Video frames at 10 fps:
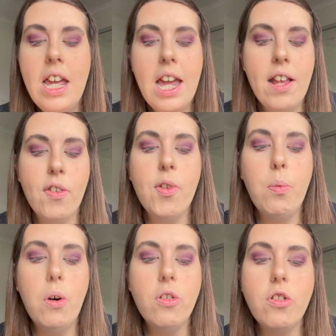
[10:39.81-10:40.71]
It's
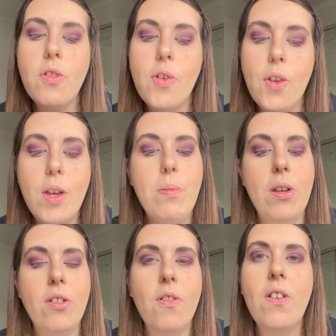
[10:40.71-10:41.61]
swatched so
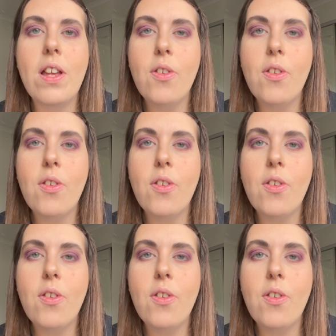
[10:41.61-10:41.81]
beautifully,